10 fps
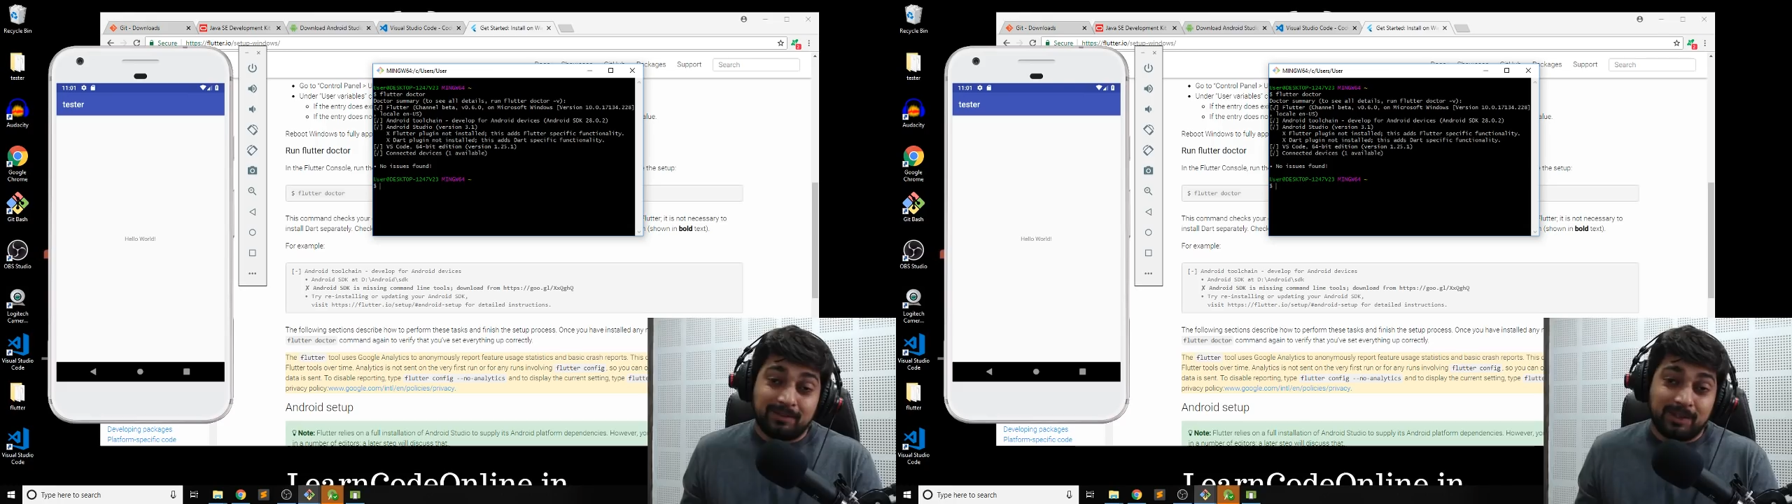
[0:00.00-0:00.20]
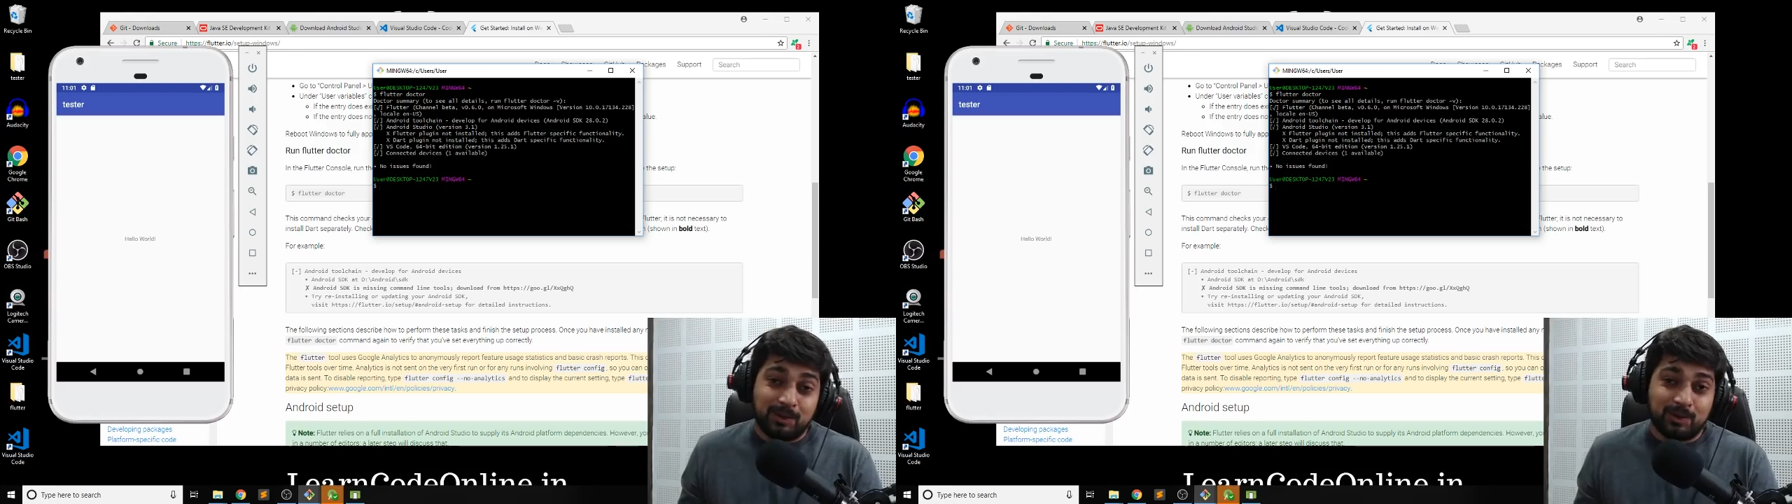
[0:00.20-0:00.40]

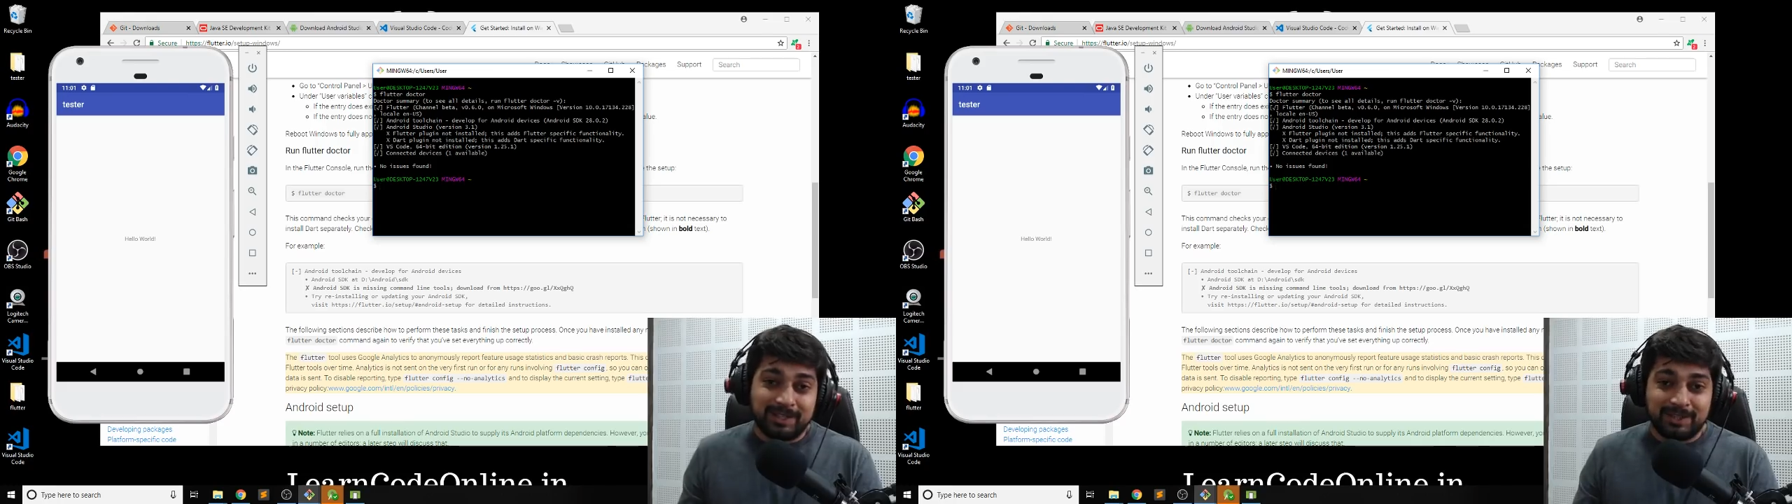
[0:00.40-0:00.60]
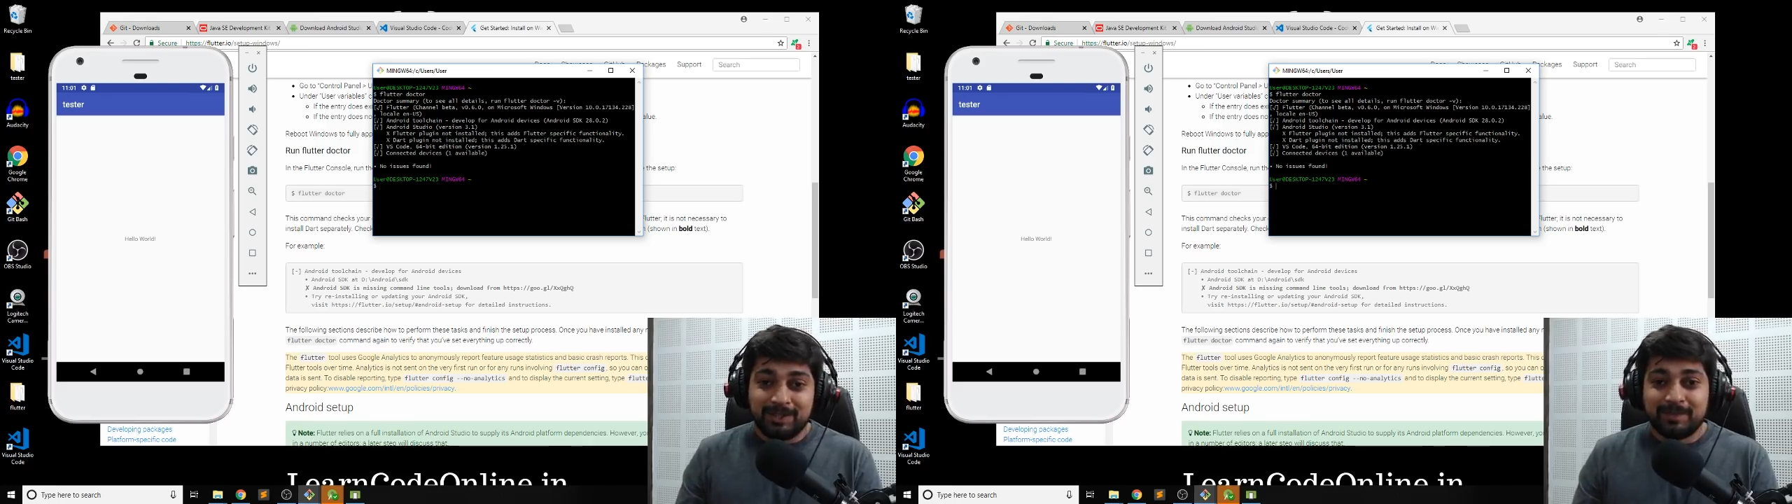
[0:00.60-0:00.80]
We
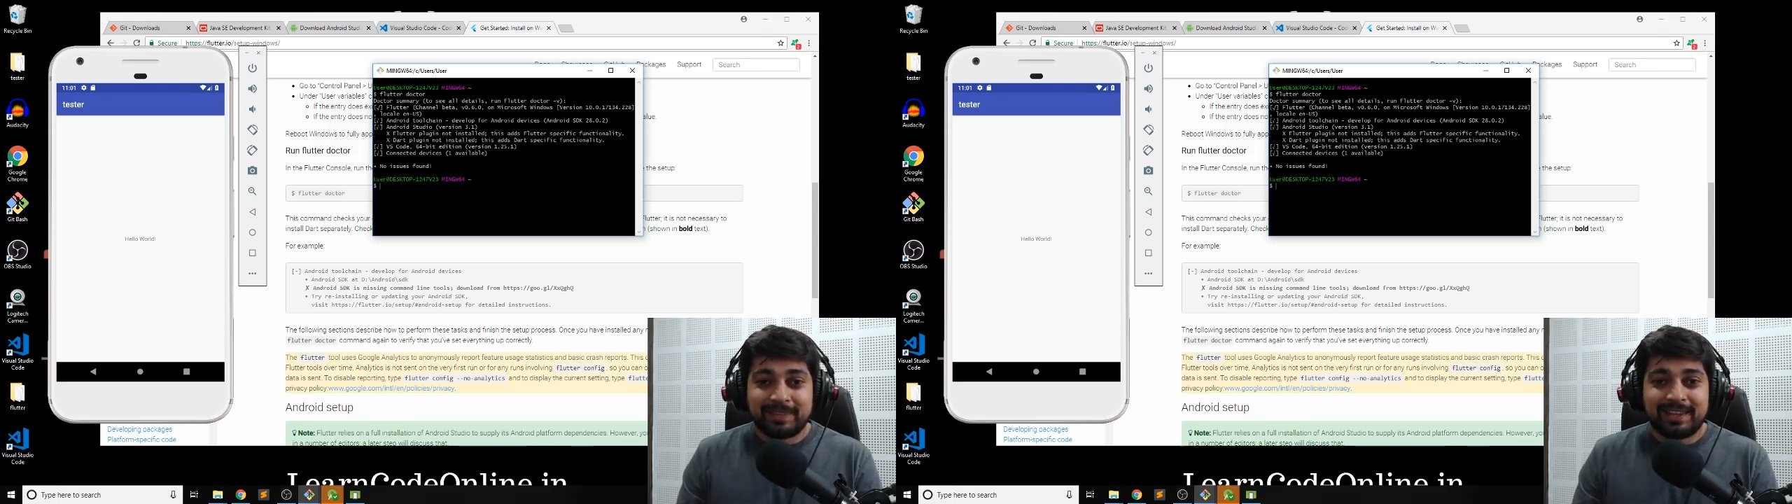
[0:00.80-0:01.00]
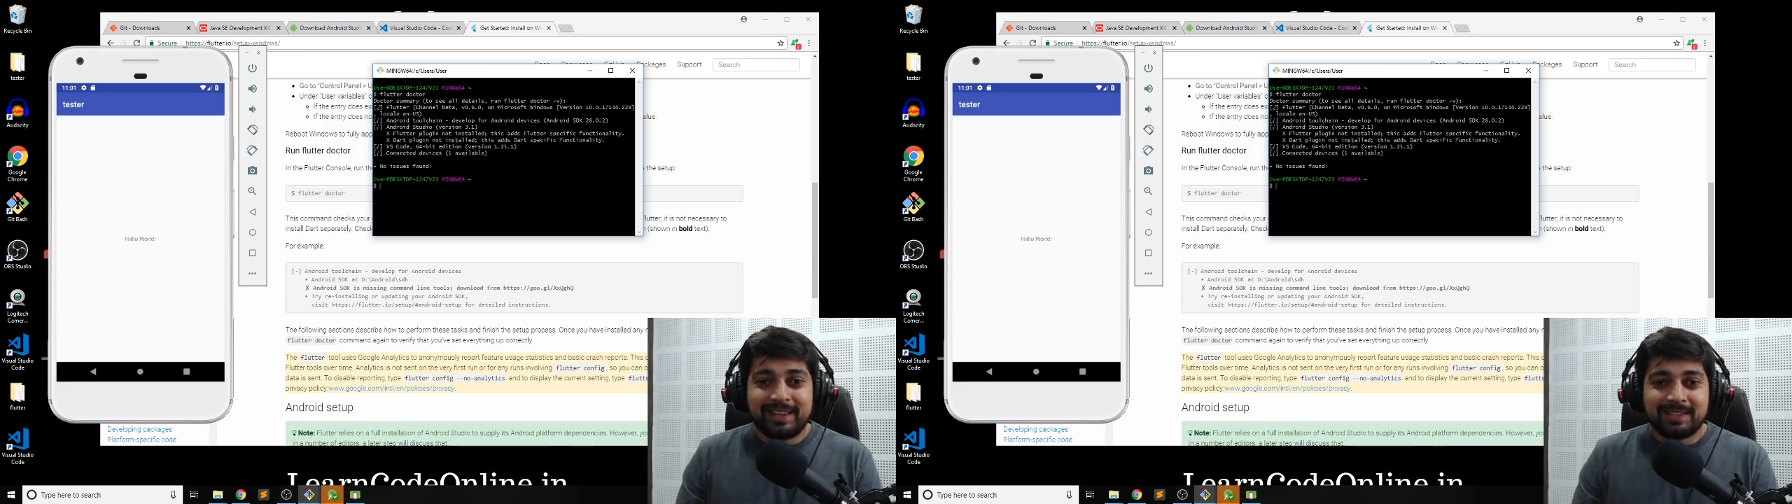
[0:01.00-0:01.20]
usually do.
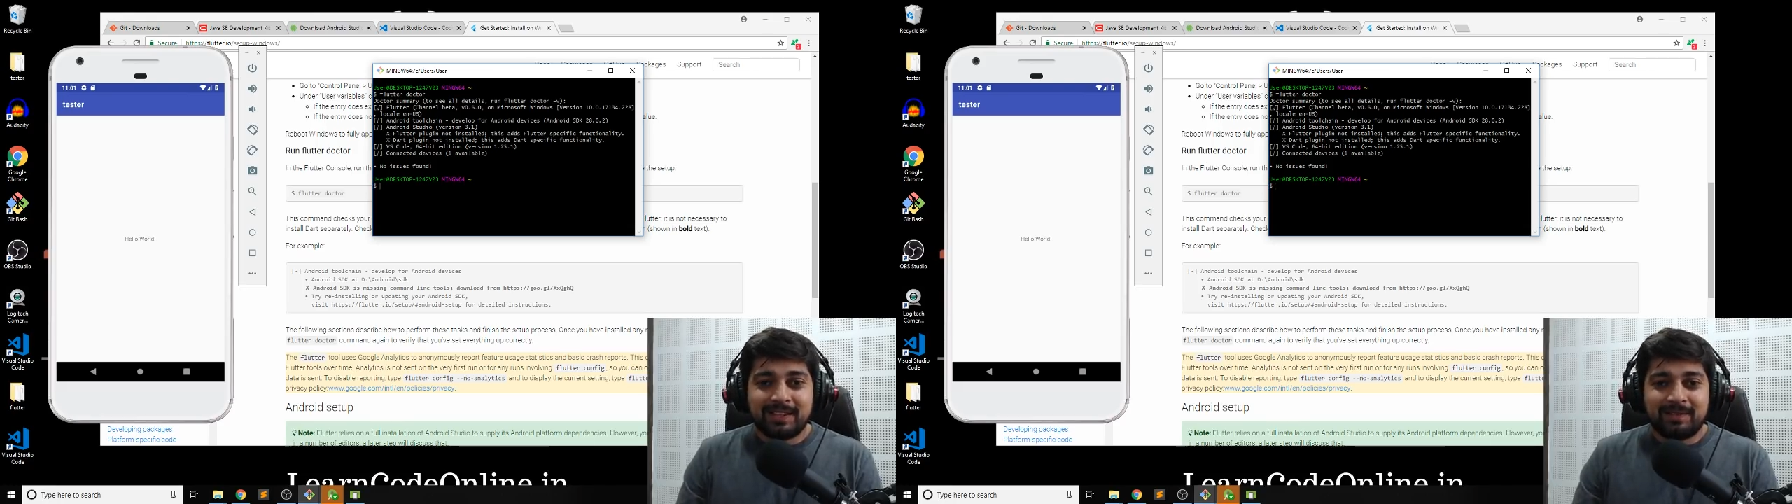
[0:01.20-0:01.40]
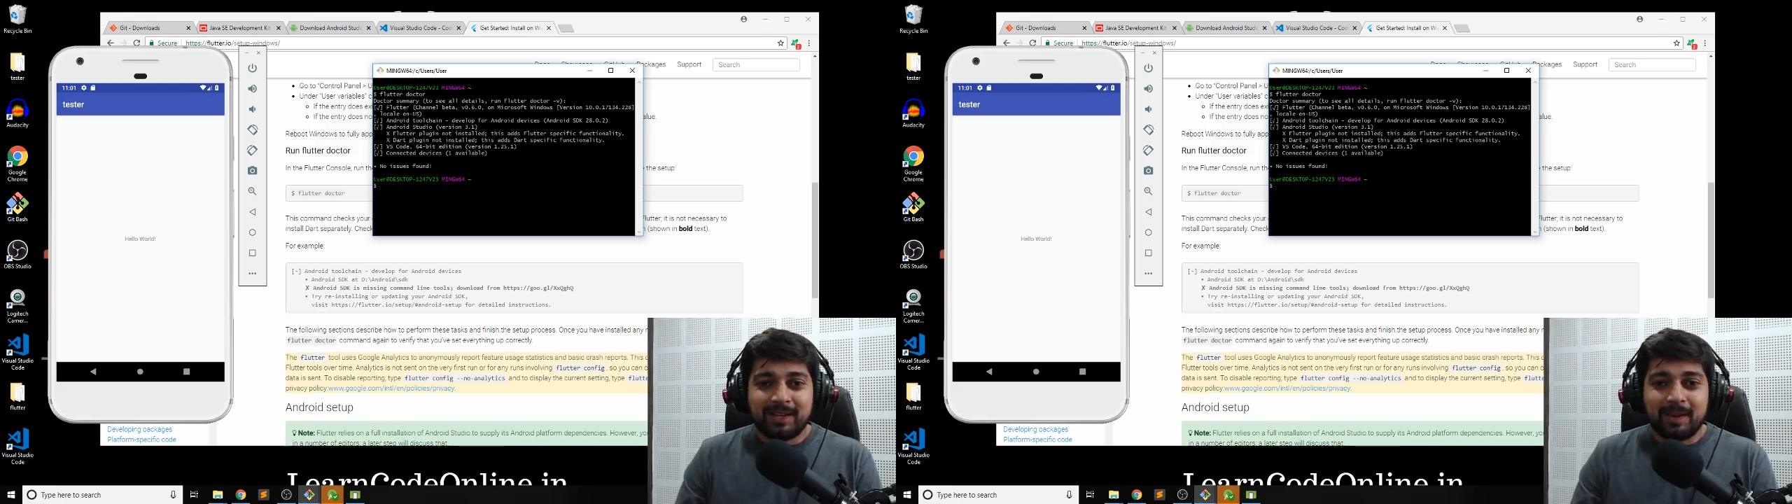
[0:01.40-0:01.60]
So
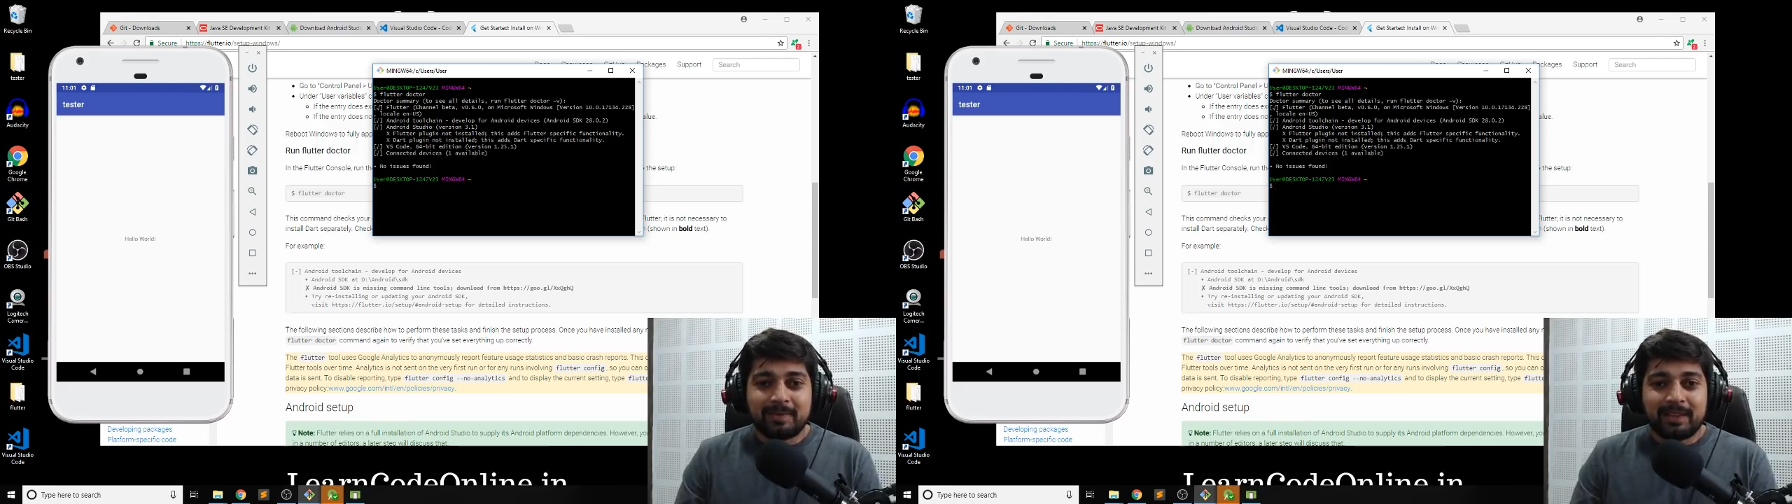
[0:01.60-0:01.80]
there we go.